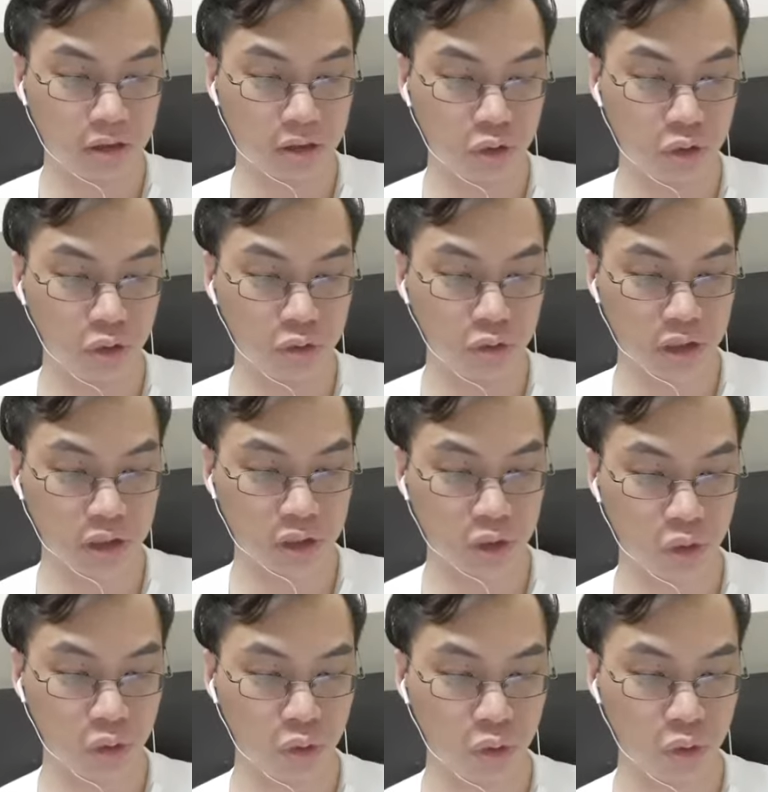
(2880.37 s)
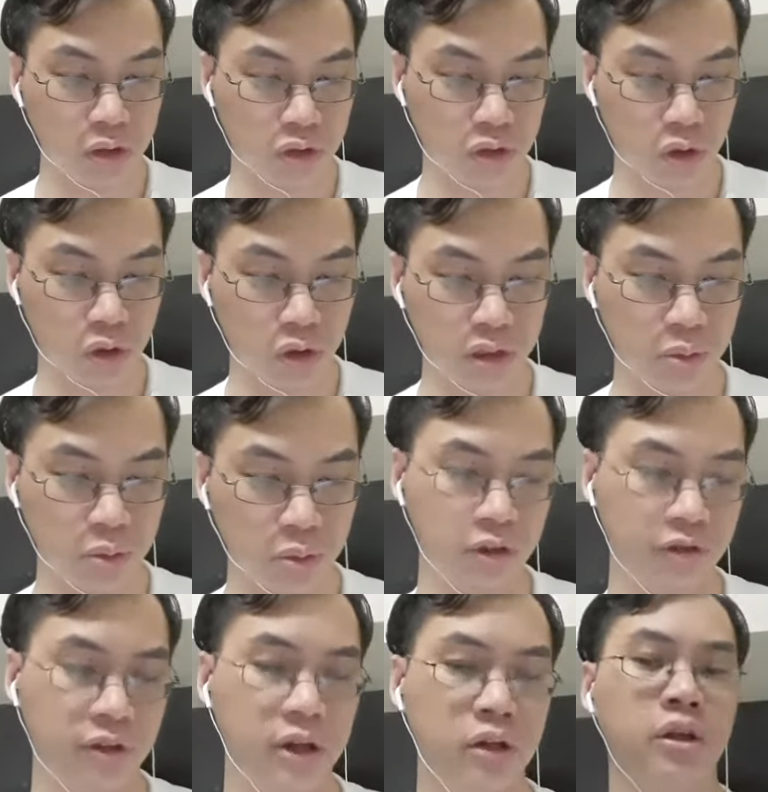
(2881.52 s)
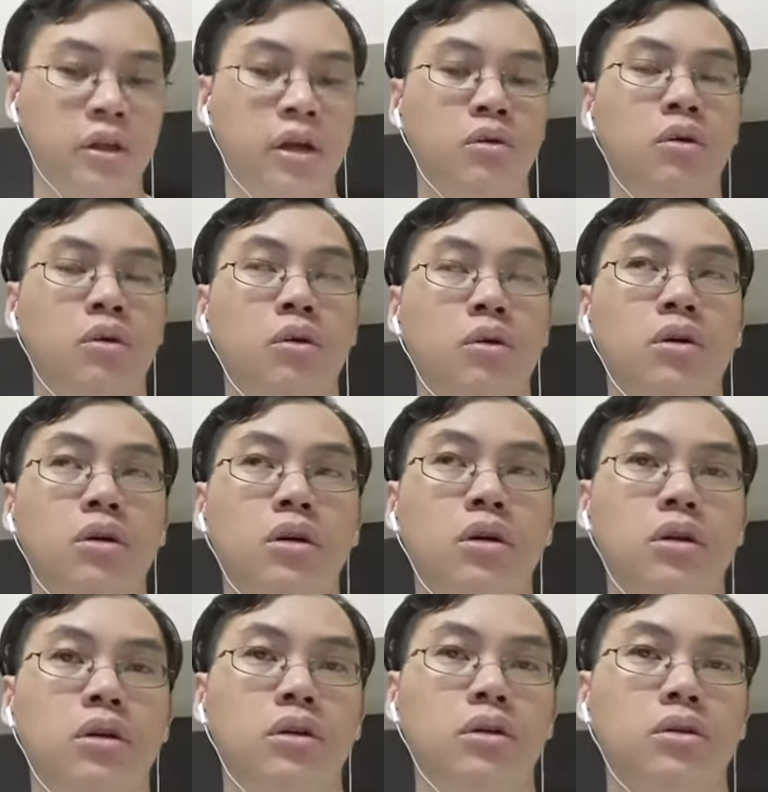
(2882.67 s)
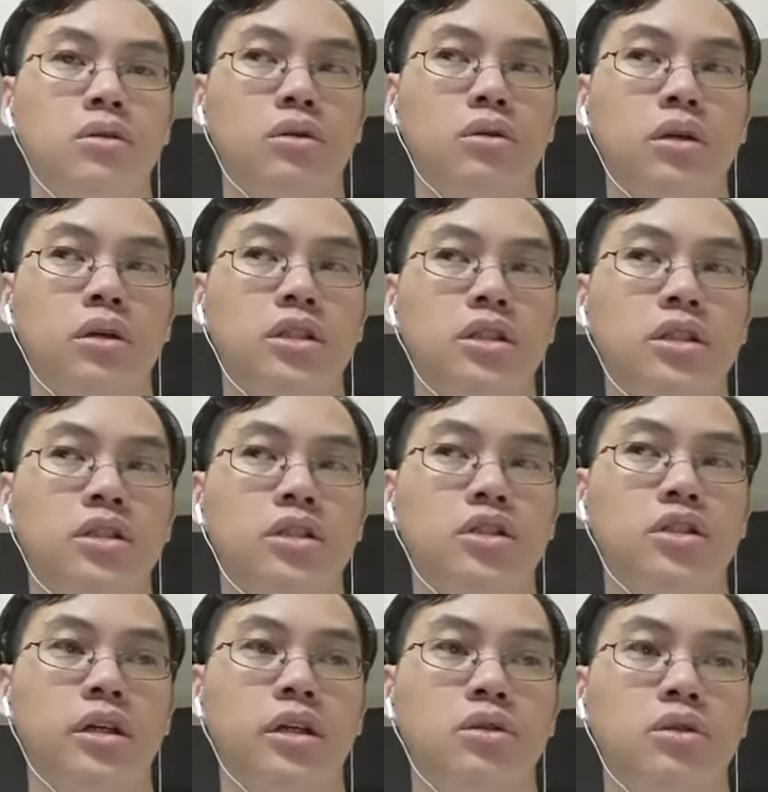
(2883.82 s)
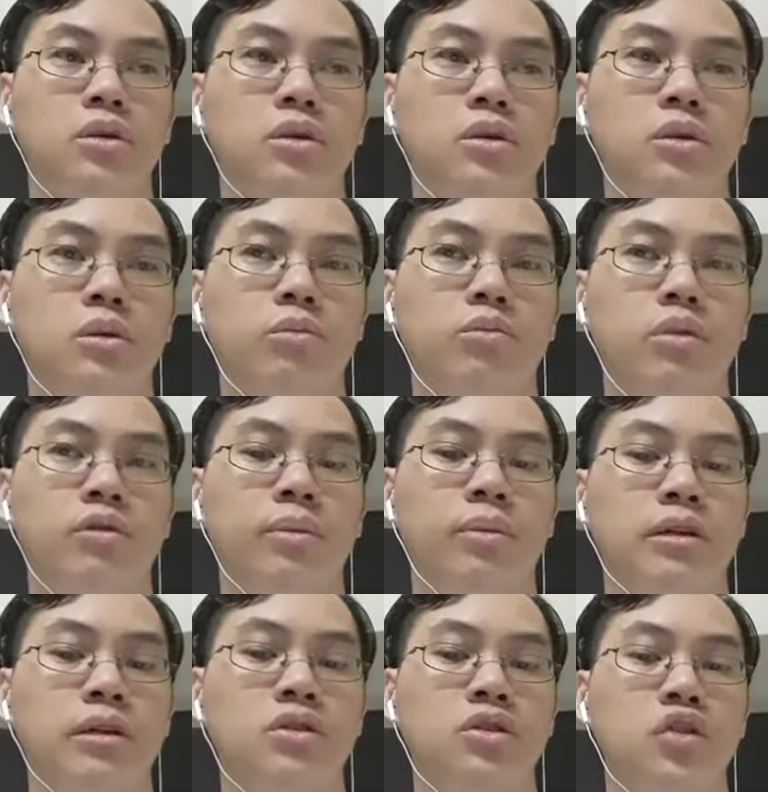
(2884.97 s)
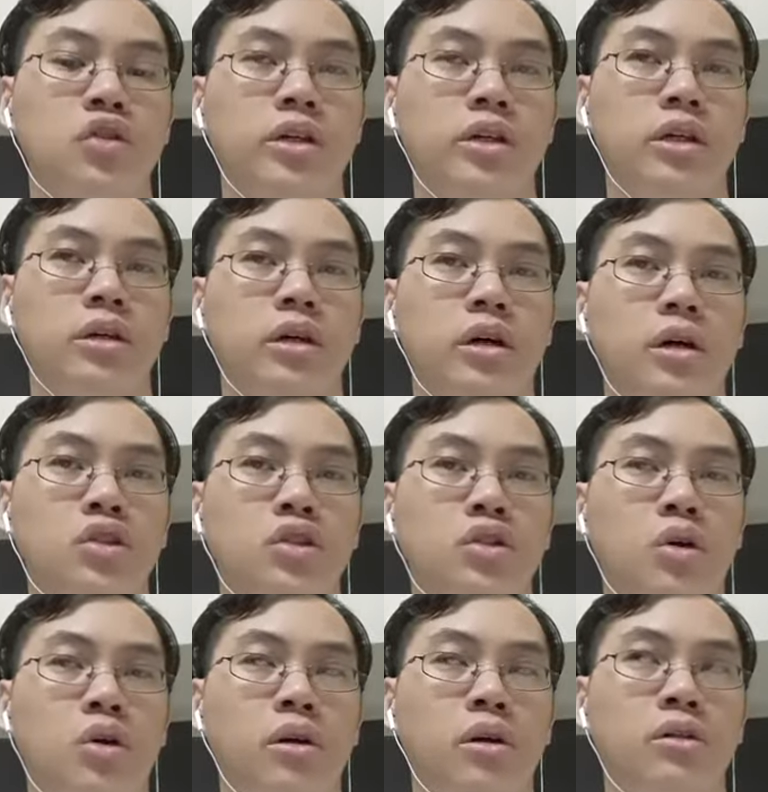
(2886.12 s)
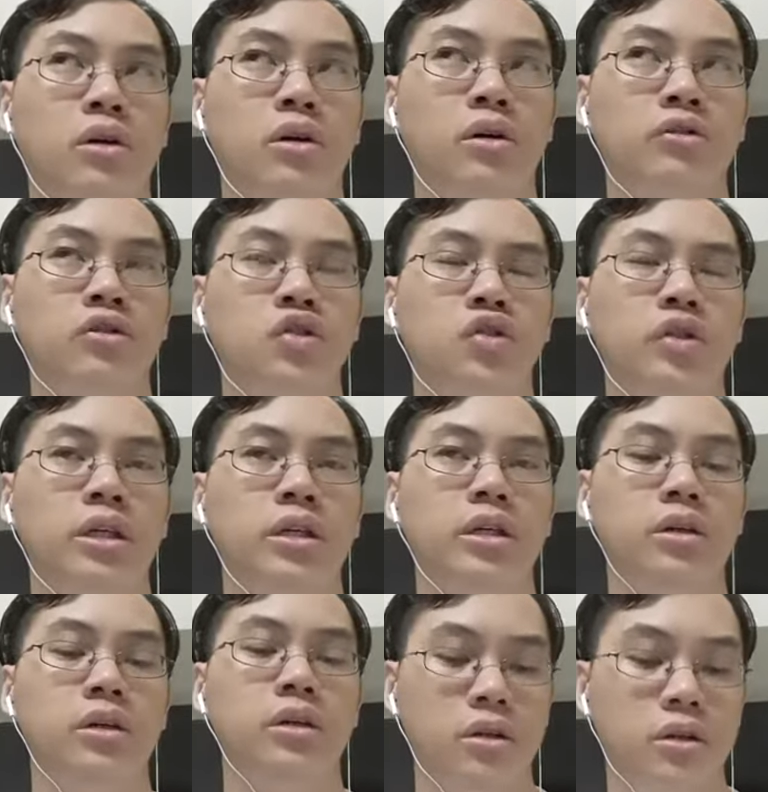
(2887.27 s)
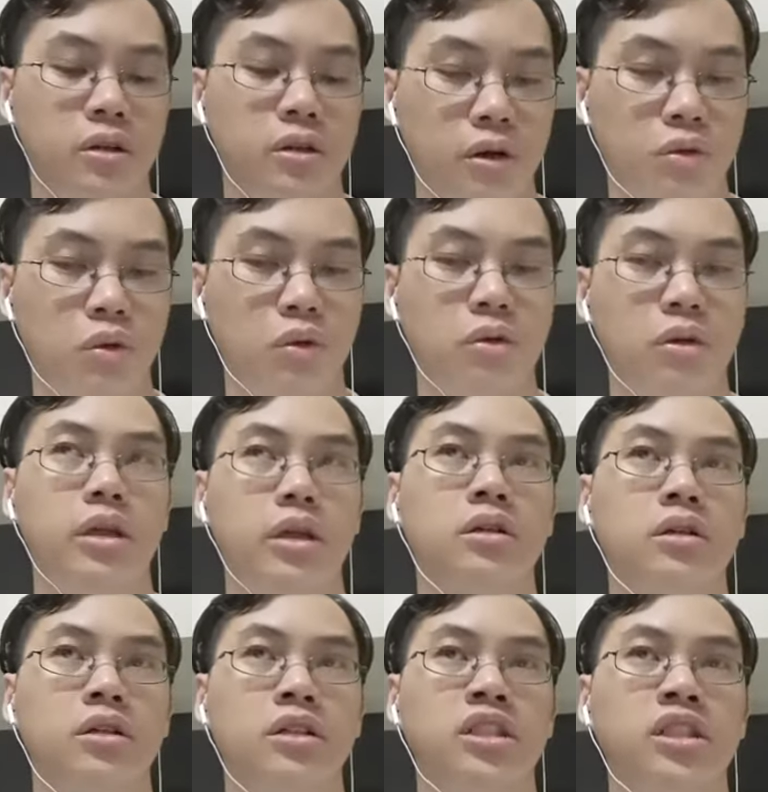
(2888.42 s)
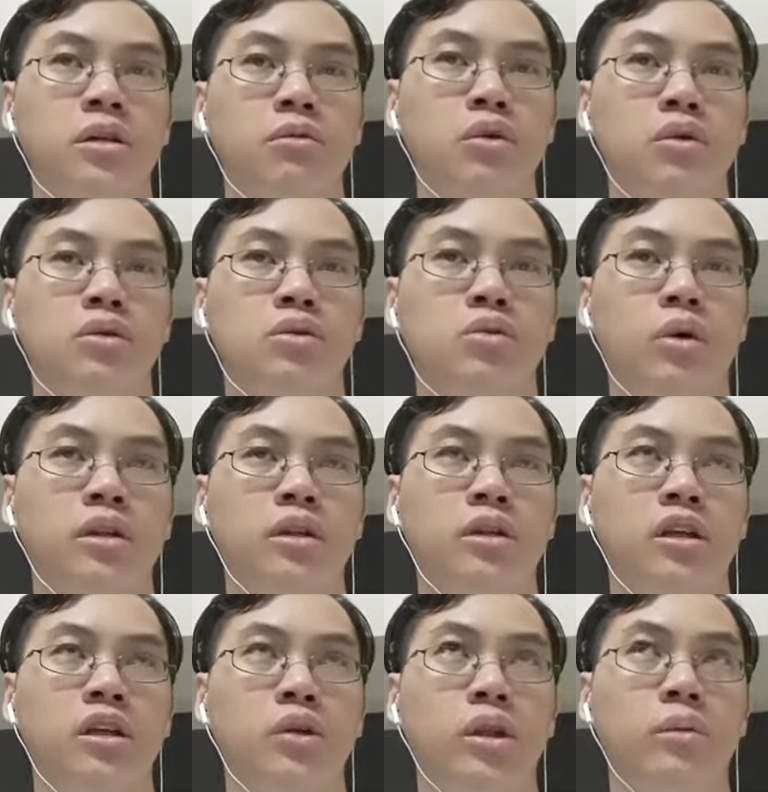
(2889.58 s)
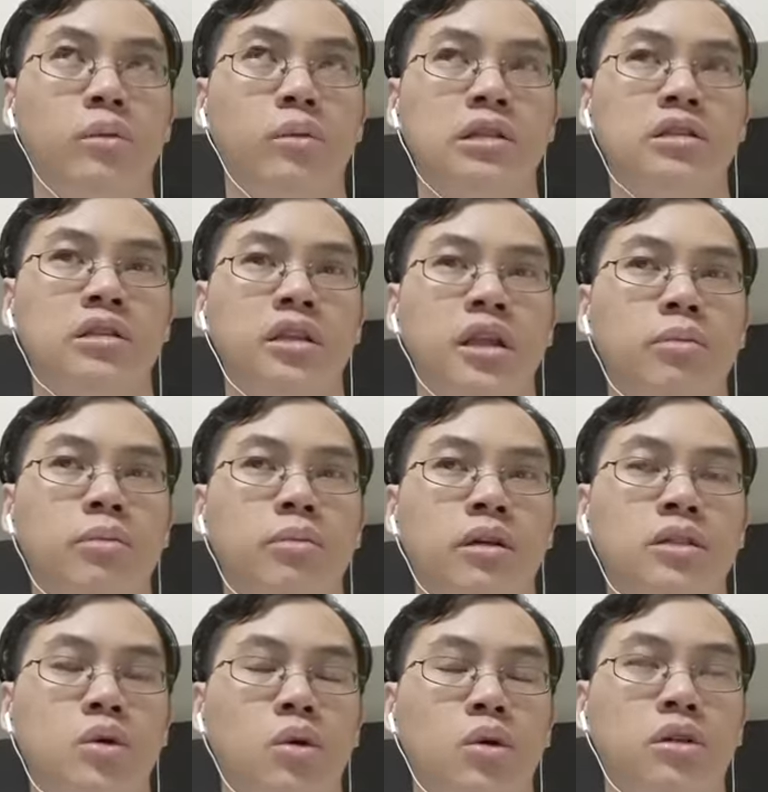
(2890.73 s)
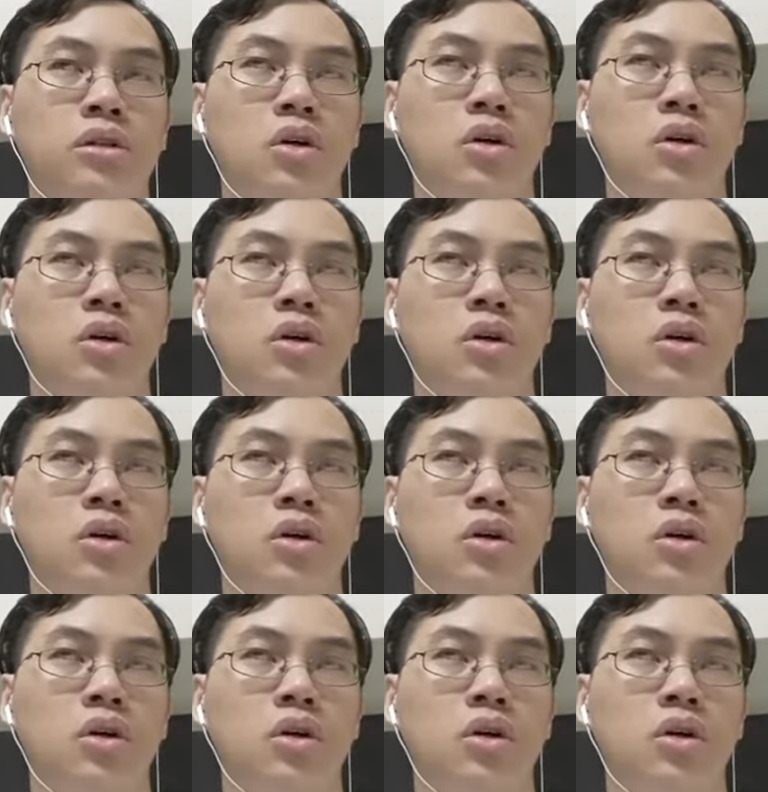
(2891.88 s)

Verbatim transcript: uses its crew quality score as modifier to that roll. So that's interesting. So with a plus three, uh, quality score of three, they are rolling. The ship rolls one d20 plus dex plus quality score.